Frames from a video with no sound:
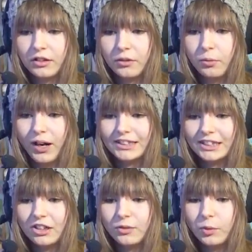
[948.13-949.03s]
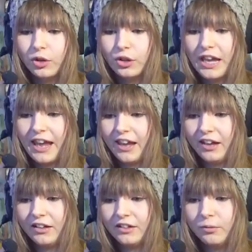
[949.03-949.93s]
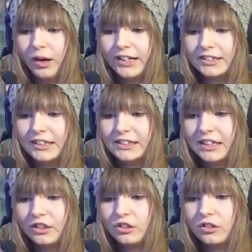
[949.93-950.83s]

Why is there no warning? Why is there such...